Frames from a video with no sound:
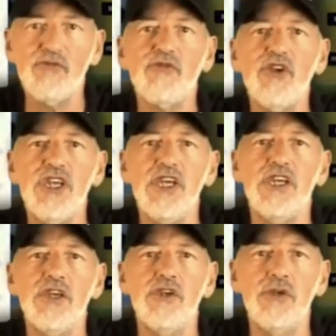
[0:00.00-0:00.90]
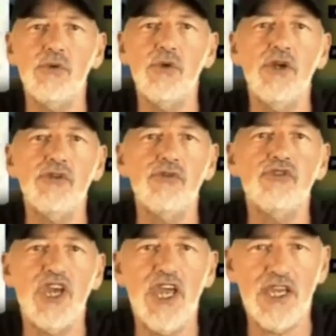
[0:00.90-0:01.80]
freeing you to
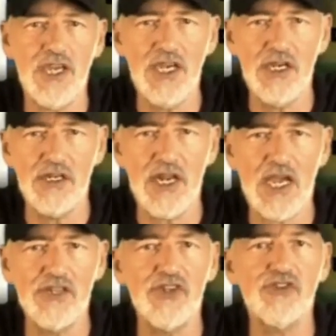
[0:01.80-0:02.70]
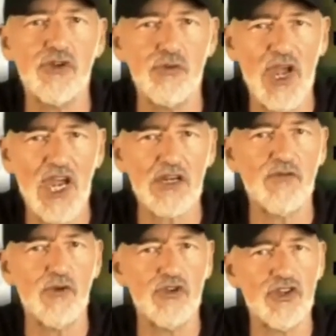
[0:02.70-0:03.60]
take in as is correct
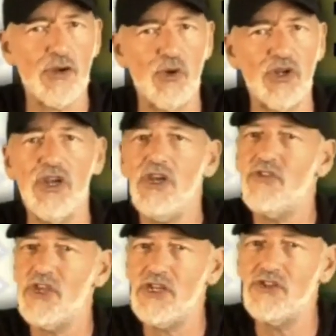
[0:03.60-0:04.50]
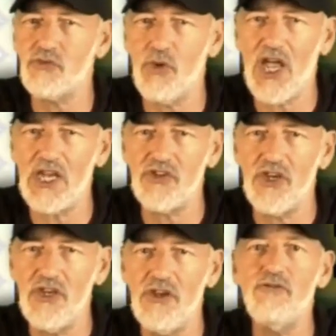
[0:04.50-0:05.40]
for someone that is right,
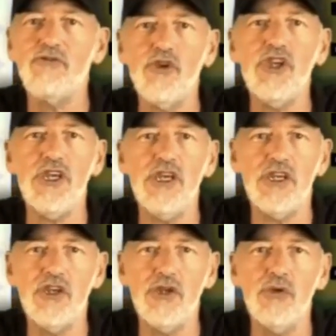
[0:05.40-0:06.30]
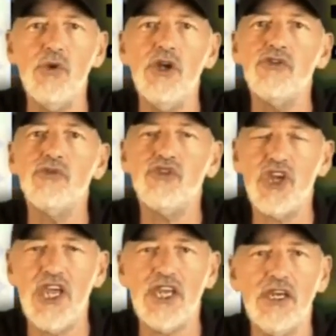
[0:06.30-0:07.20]
freeing you to
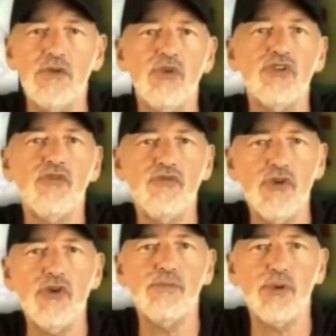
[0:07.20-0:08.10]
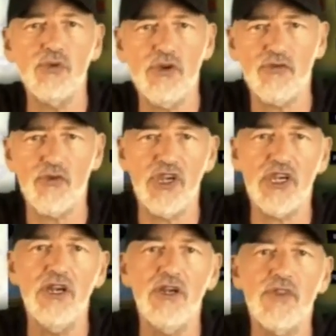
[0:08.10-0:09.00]
take in with the full
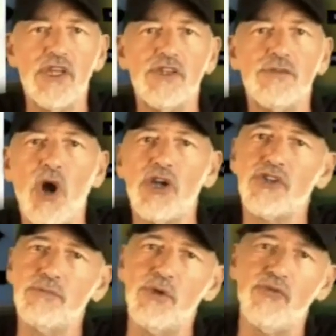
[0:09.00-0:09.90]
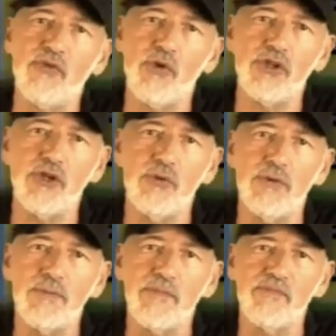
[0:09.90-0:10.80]
periphery that is possible for you.